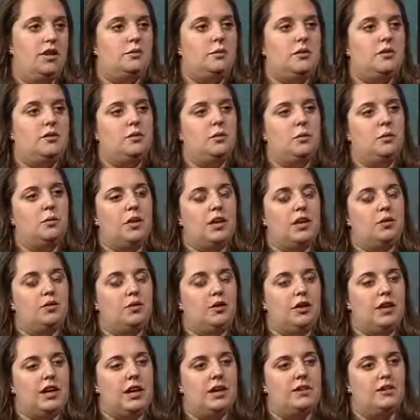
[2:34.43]
but we want to
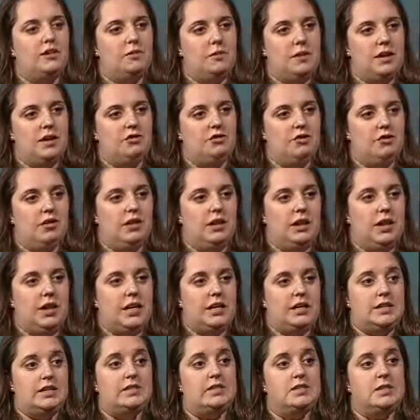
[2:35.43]
look at dementia
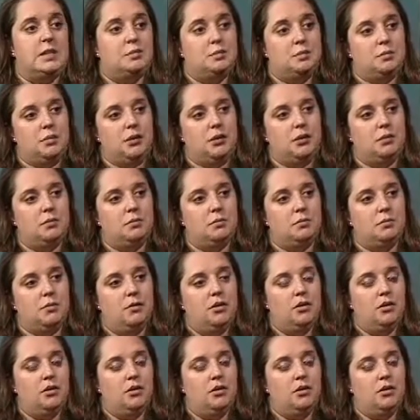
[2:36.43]
like a symptom,